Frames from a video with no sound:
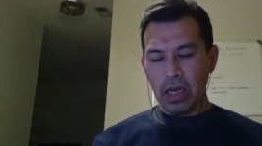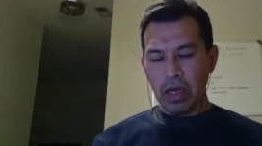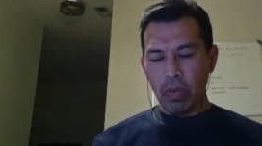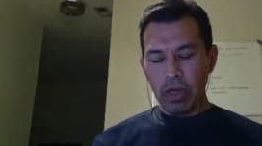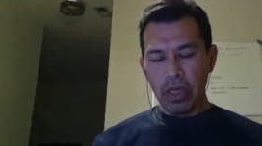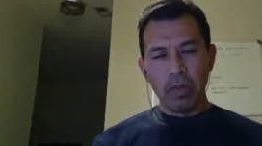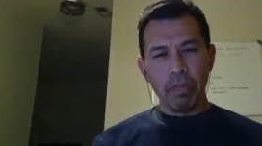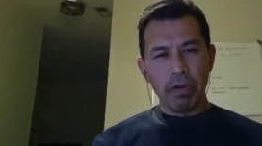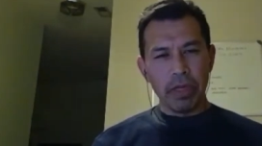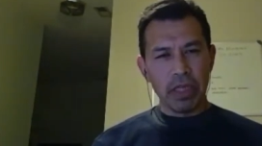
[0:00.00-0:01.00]
Well, in the
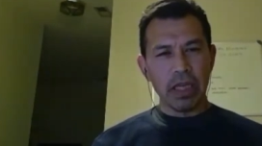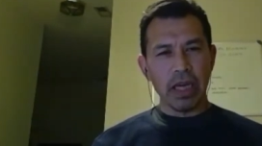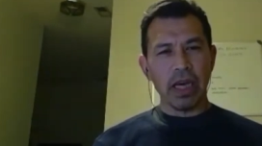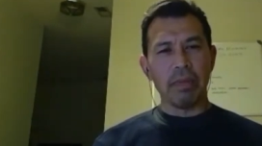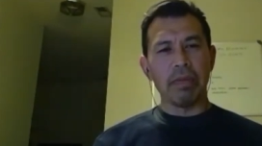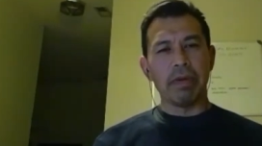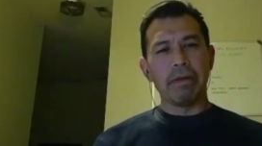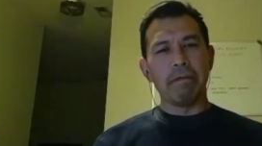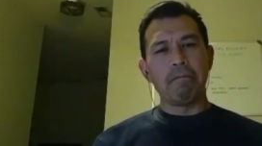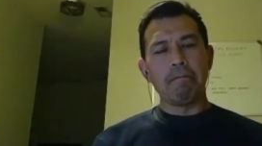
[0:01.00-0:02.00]
prison camp,
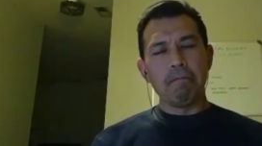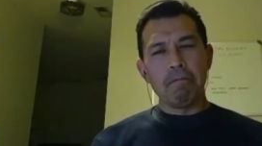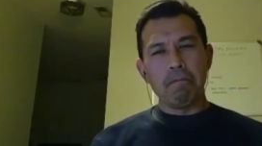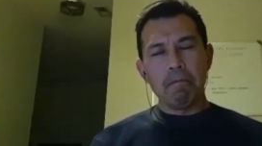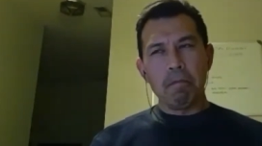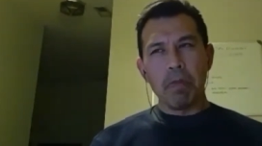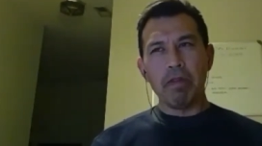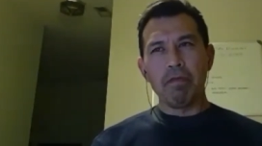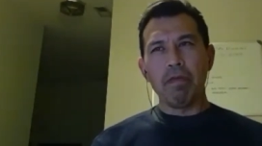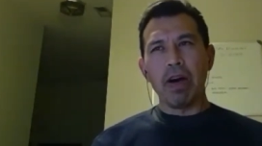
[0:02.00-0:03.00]
they
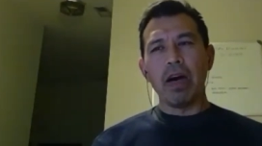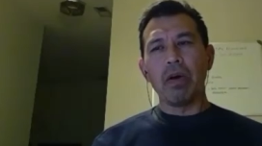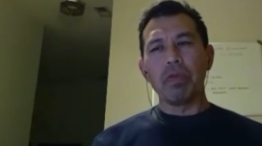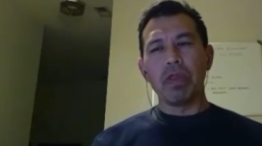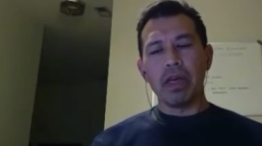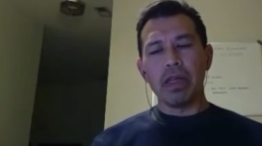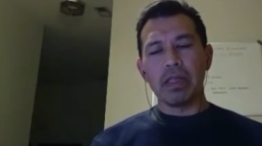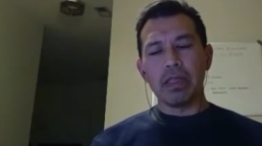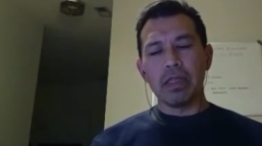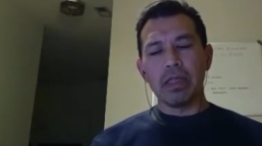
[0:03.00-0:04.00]
found that
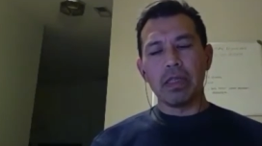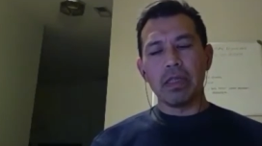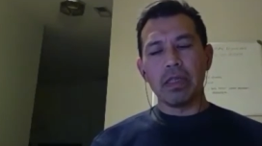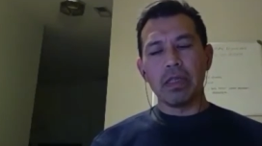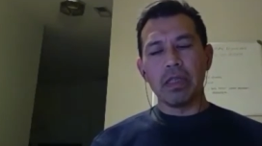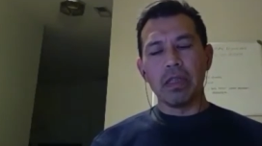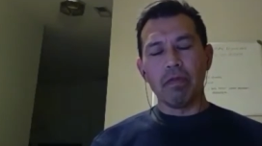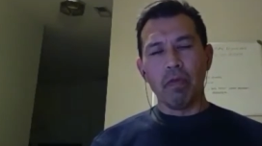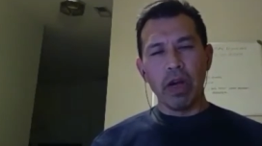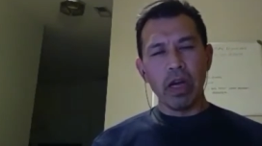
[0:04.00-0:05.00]
the
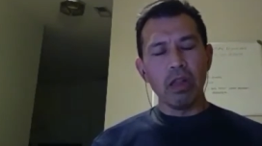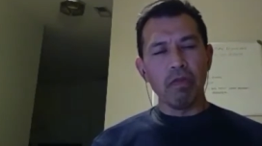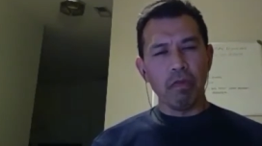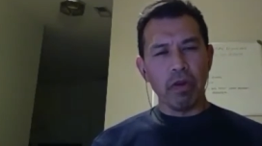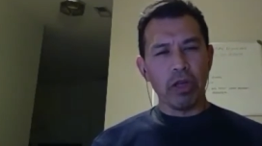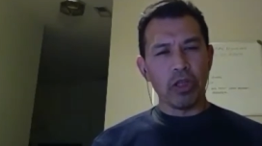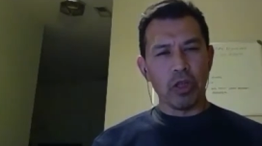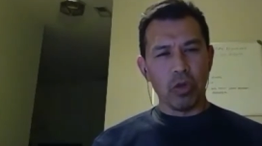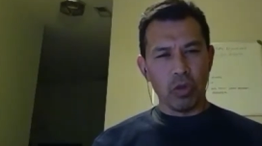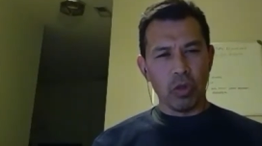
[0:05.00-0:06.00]
regular French
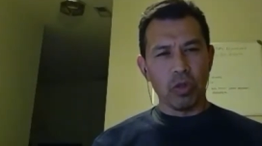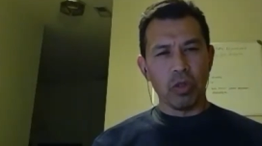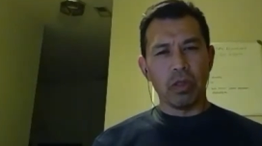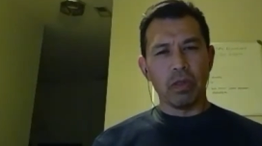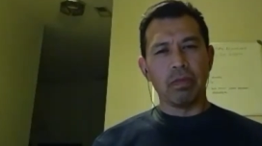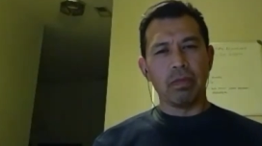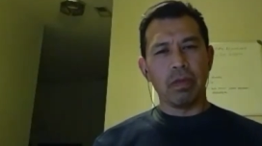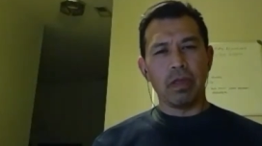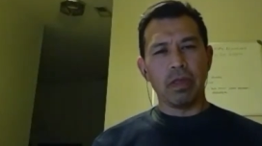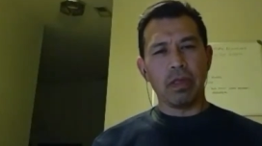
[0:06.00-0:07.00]
soldiers,
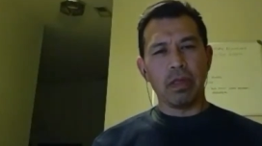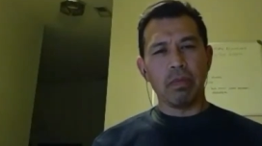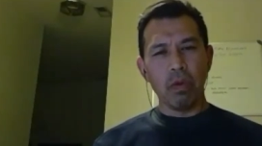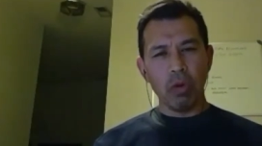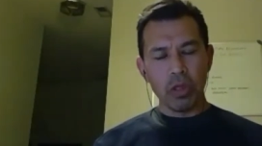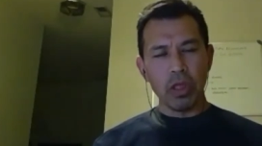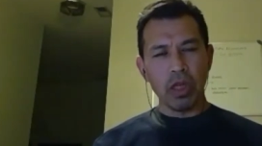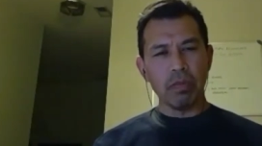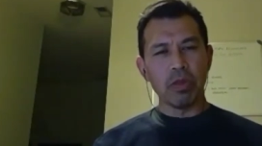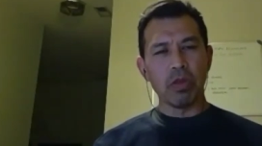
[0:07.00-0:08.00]
most of
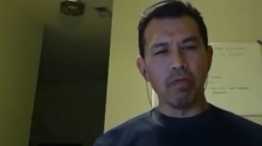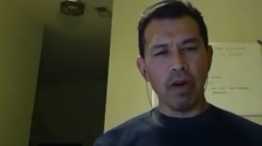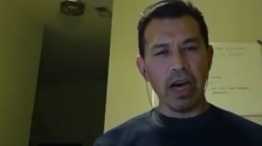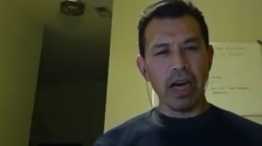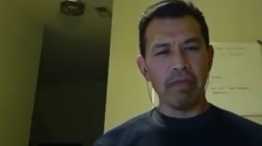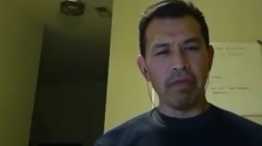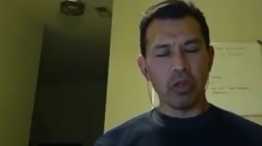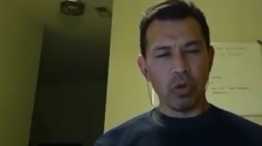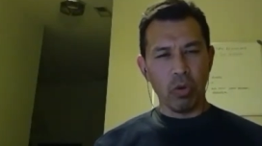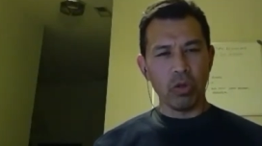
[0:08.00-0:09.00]
them survived the
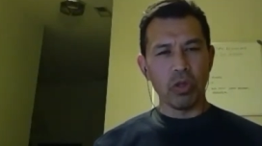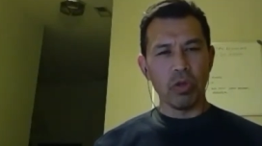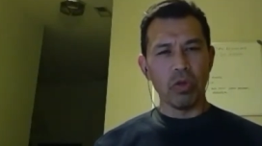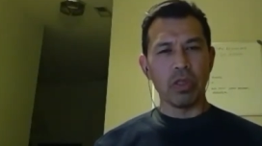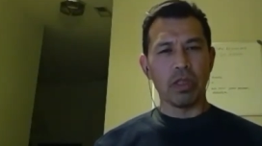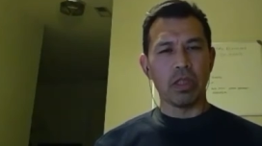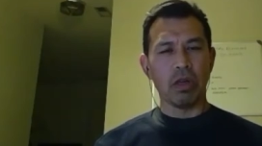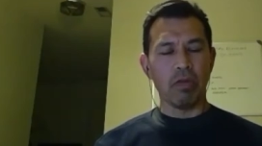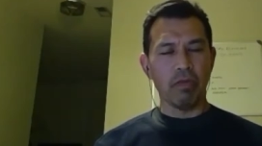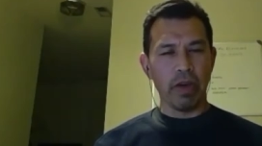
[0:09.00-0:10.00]
tortures and the
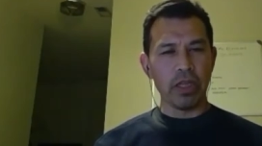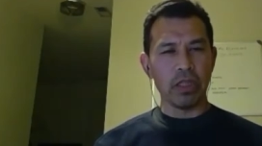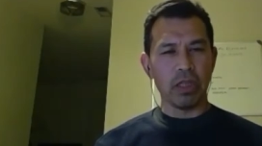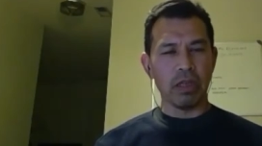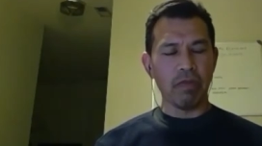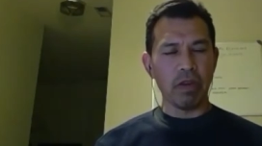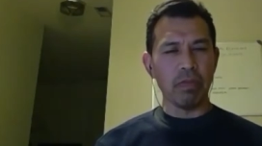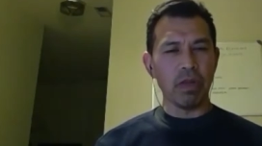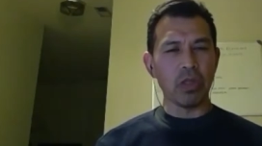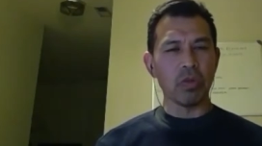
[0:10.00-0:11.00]
starvation that the
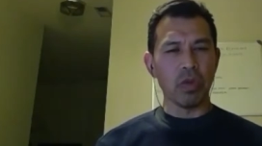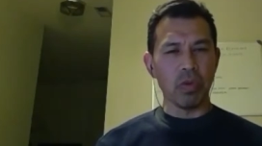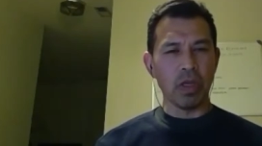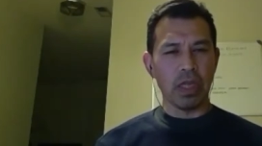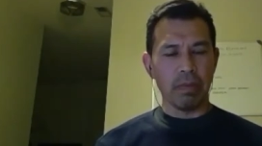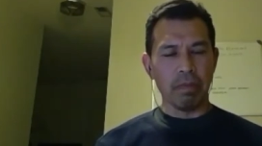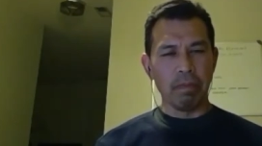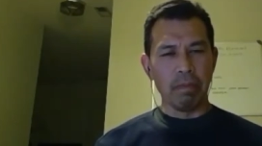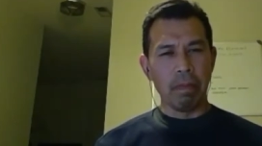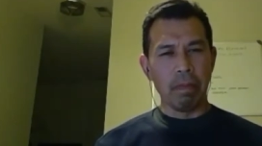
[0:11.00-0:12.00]
Vietnamese were doing to them.
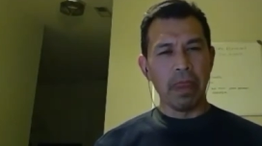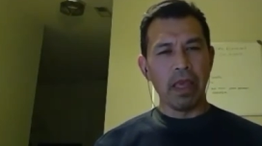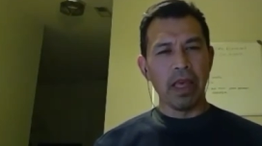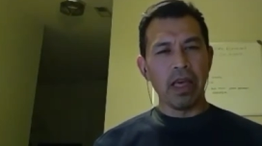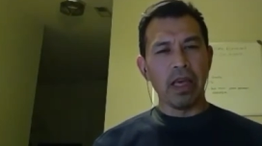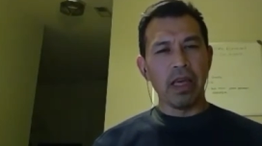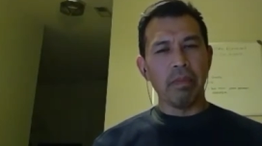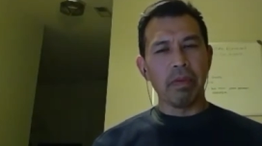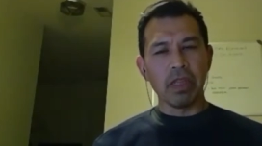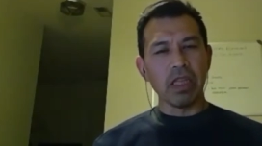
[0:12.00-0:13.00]

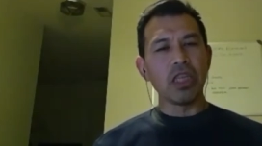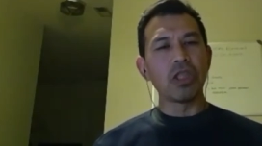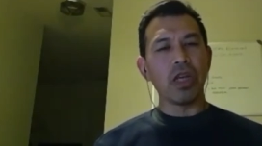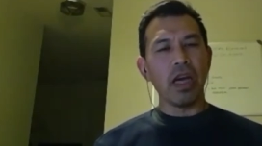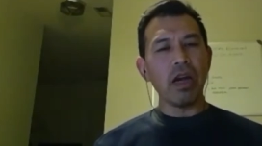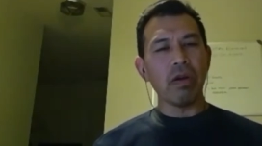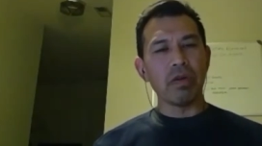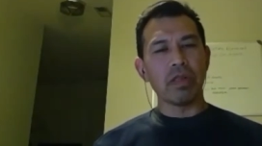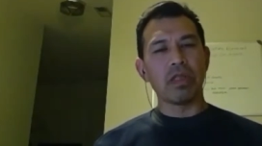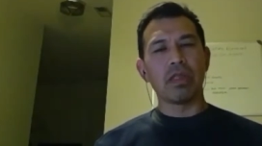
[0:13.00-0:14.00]
But the
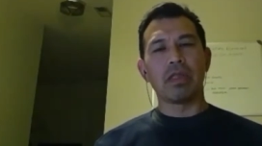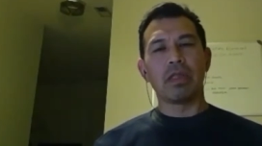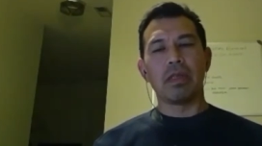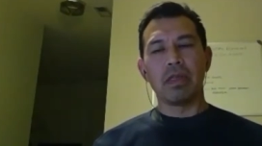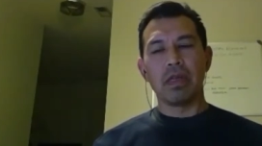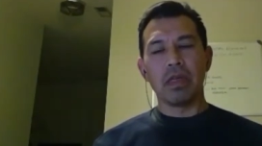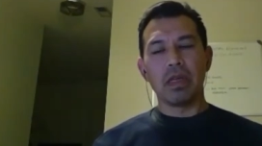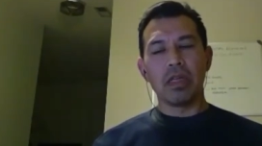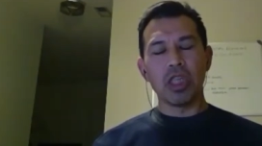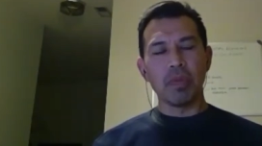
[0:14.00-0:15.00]
Legionnaires,
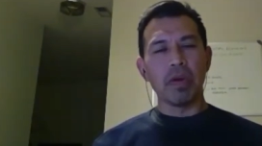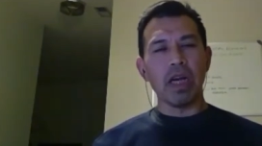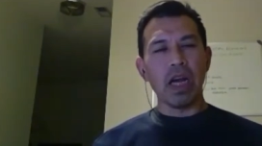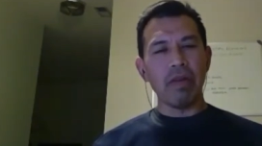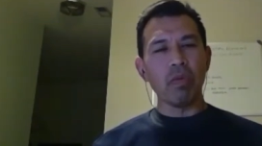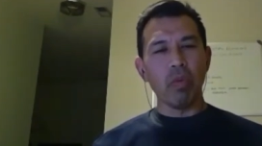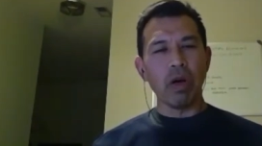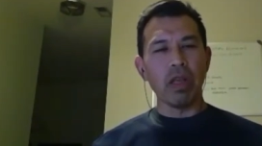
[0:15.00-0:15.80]
just about every one